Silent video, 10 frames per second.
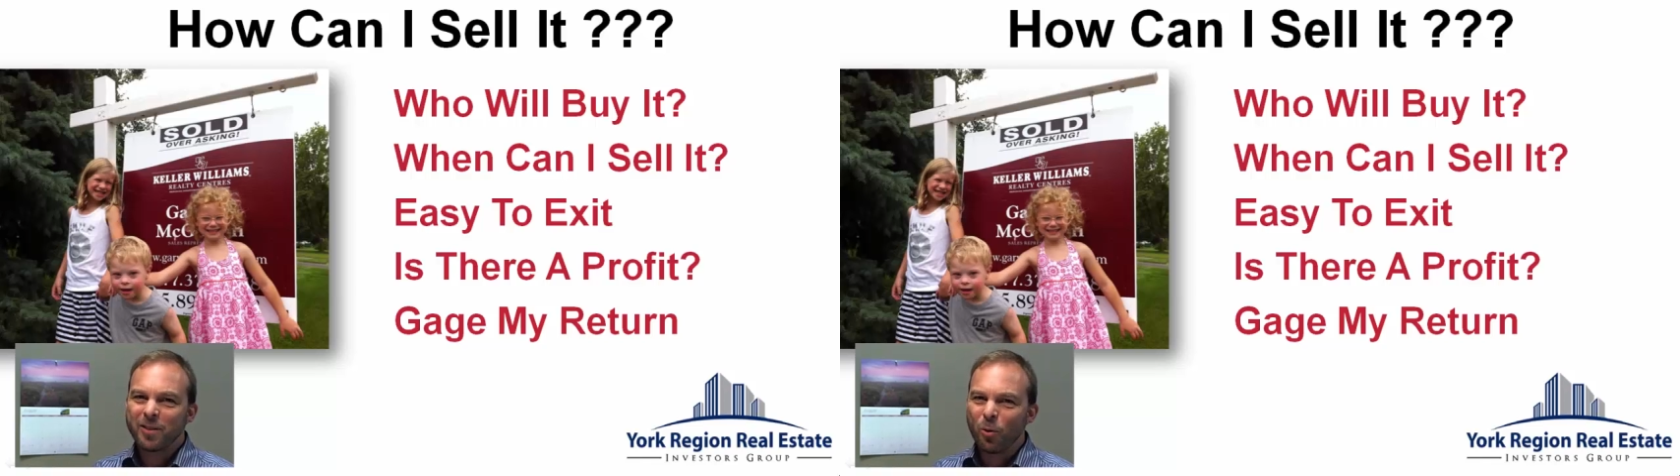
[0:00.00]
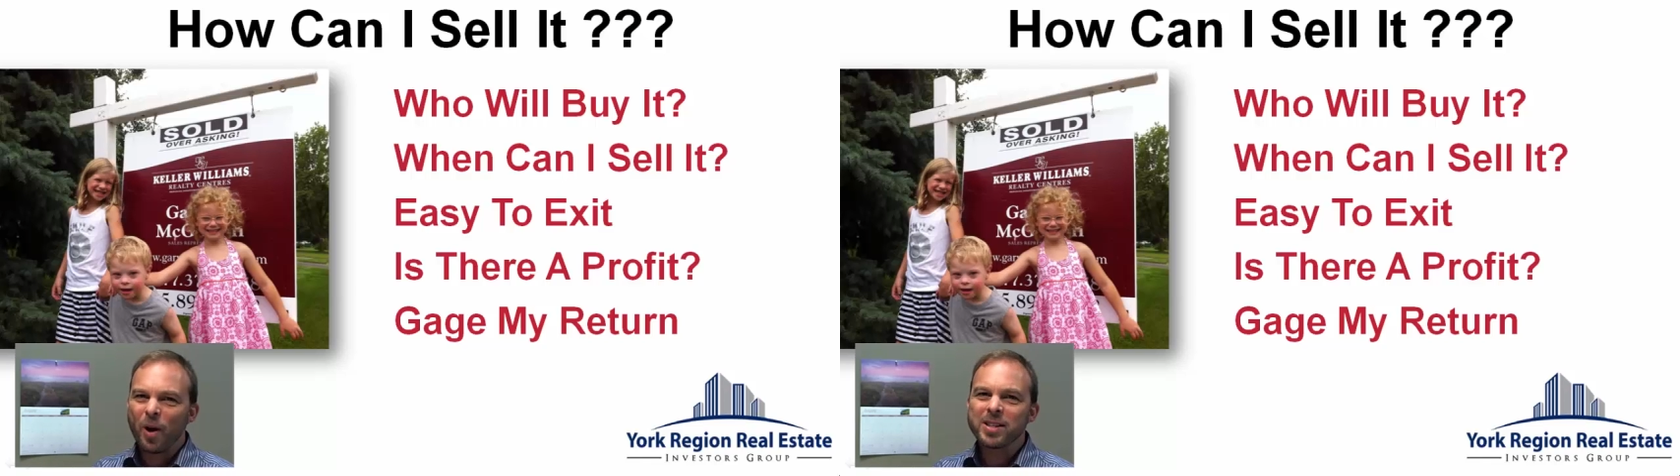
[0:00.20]

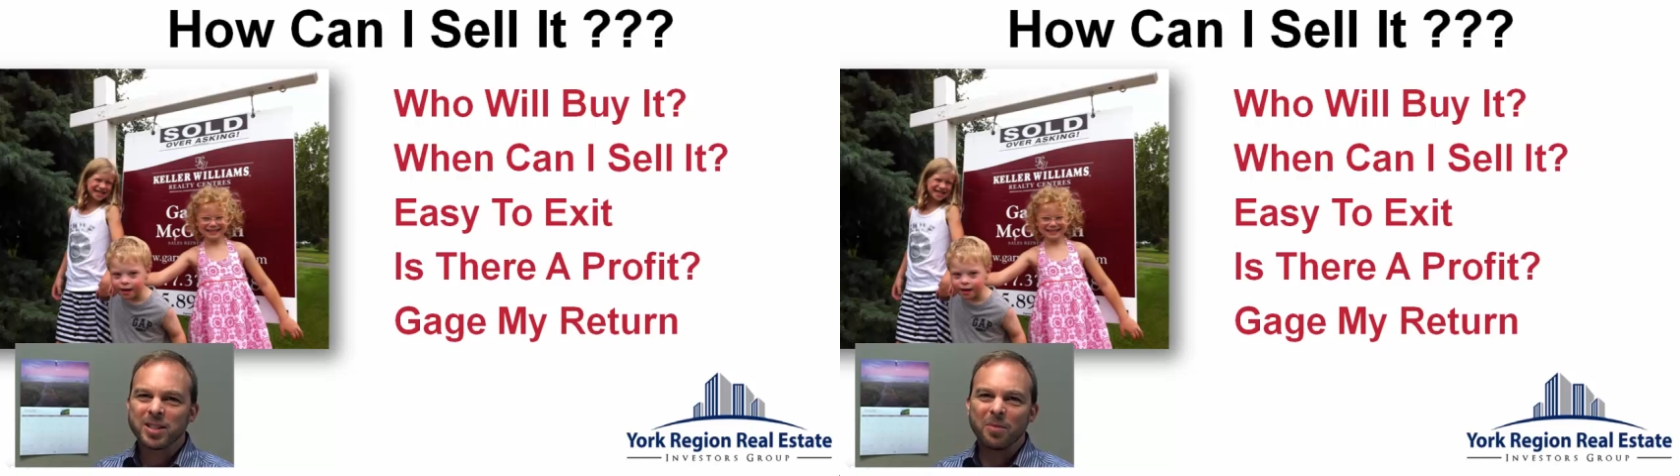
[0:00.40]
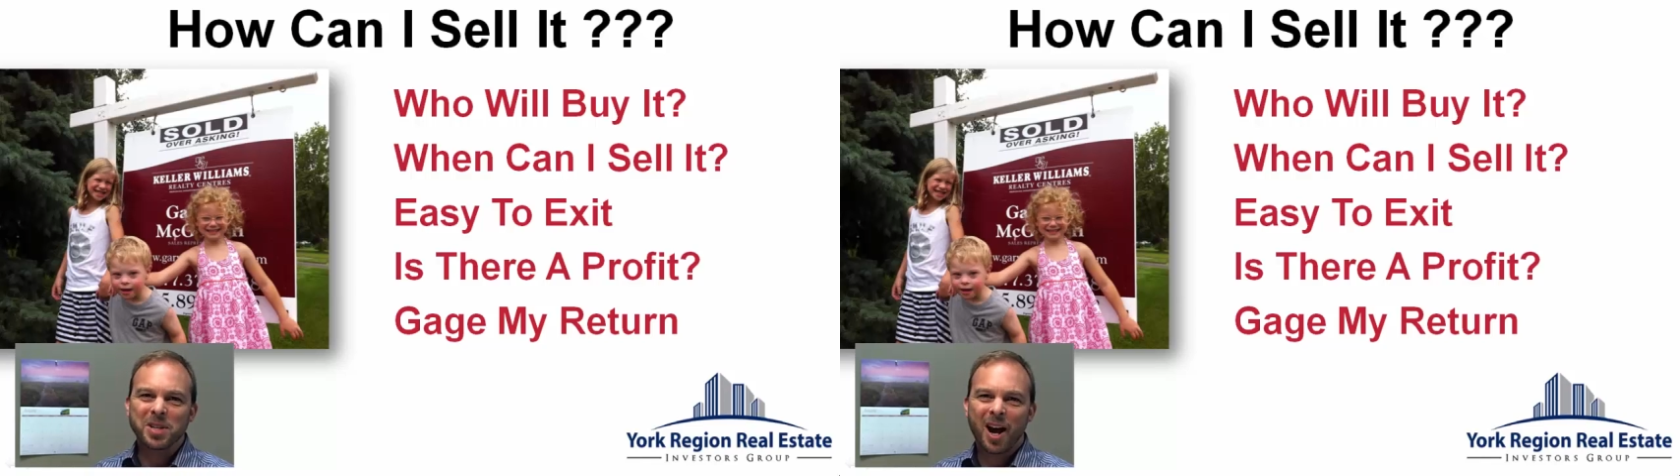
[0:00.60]
wait
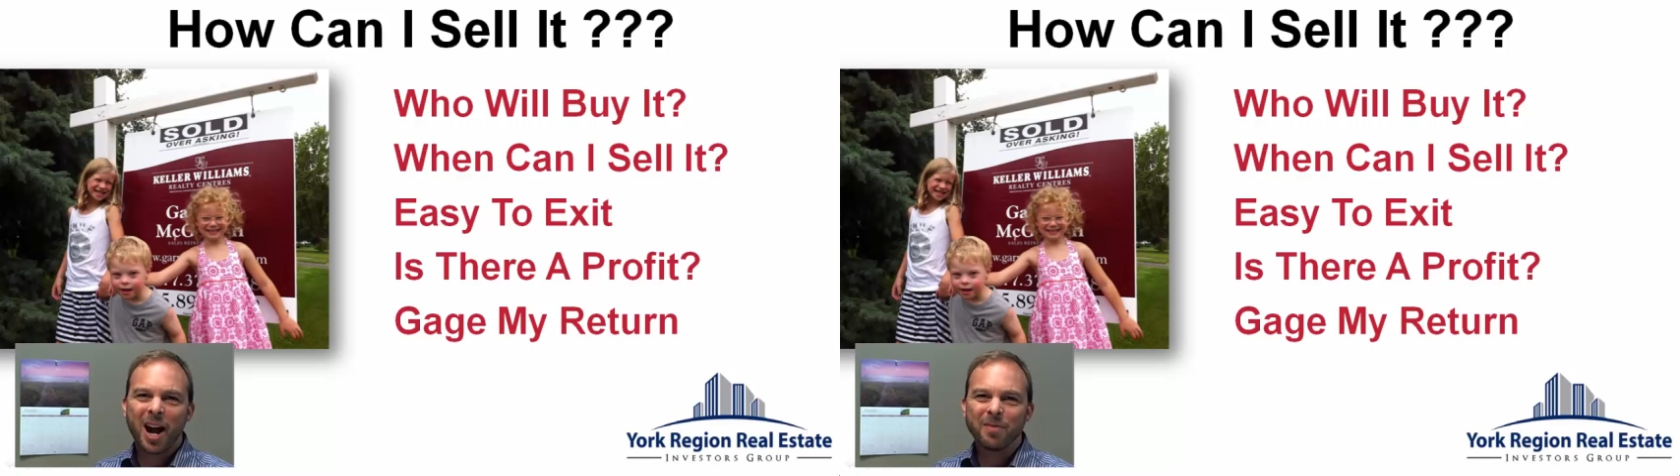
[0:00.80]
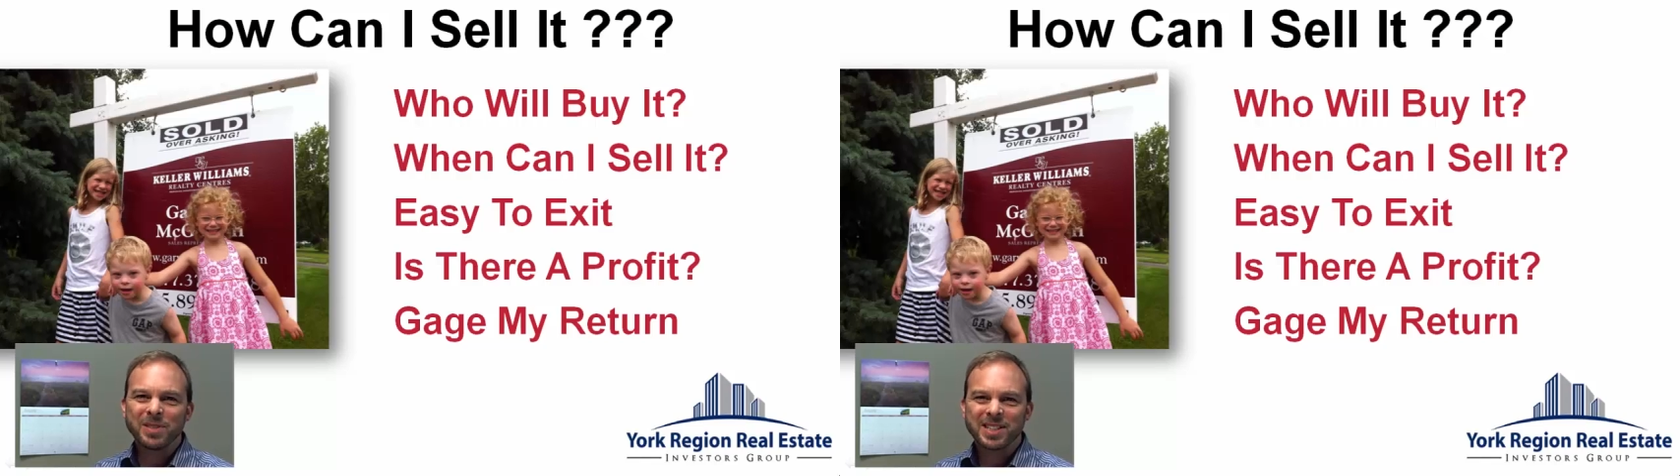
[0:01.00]
some
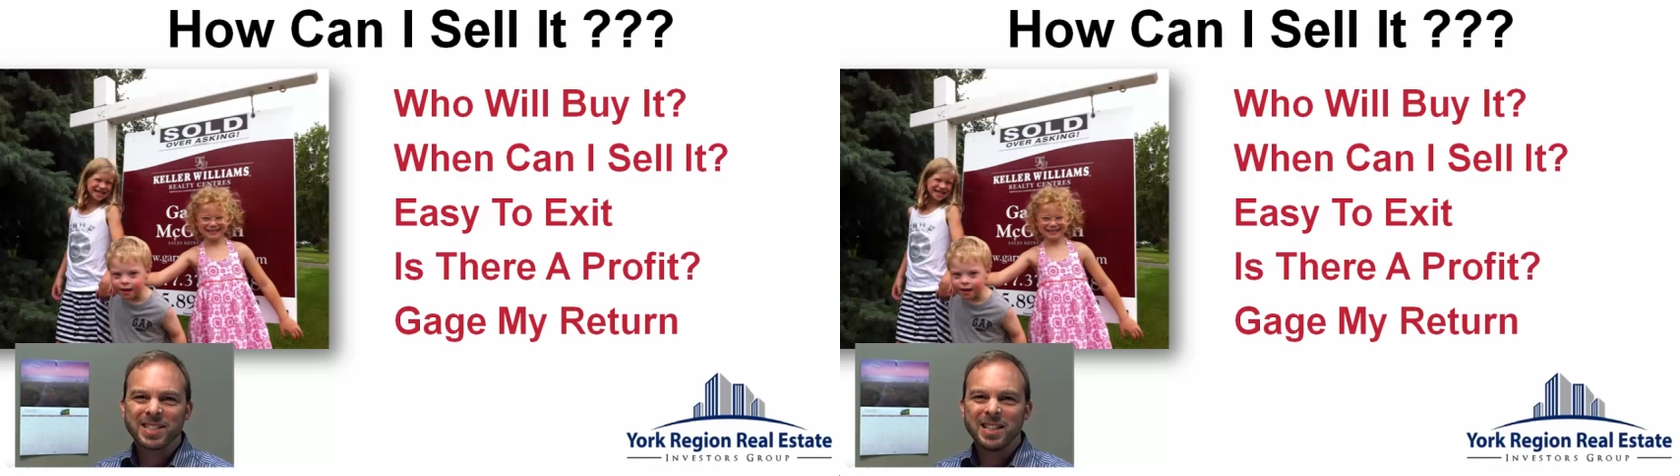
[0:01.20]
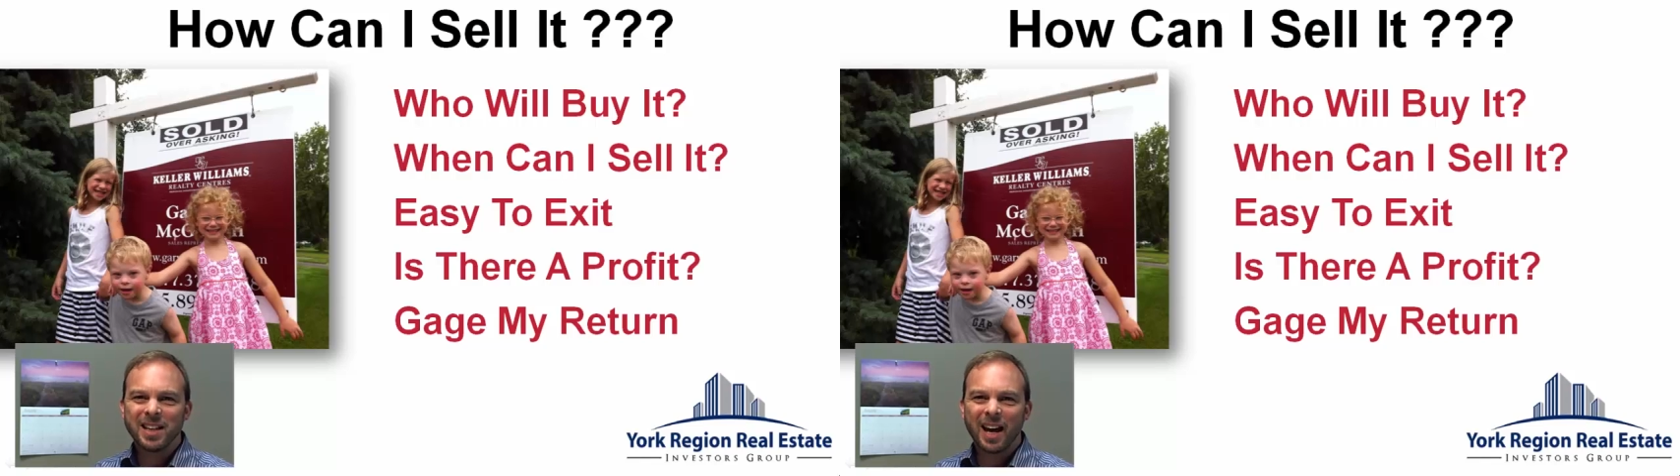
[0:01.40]
time to
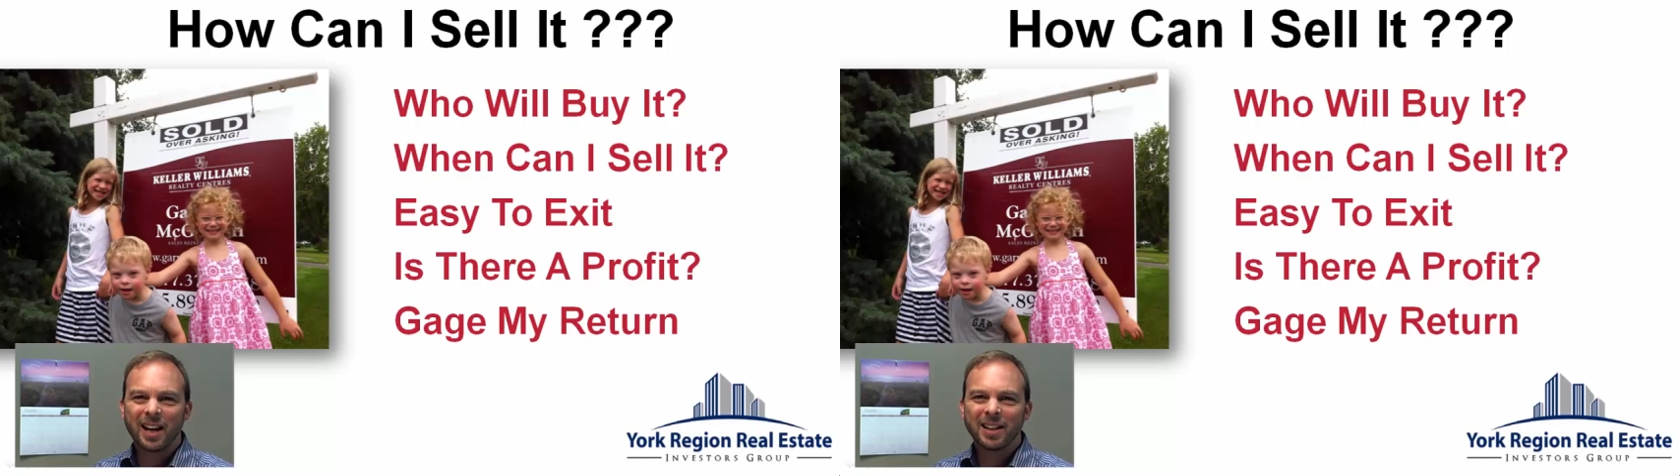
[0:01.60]
see that.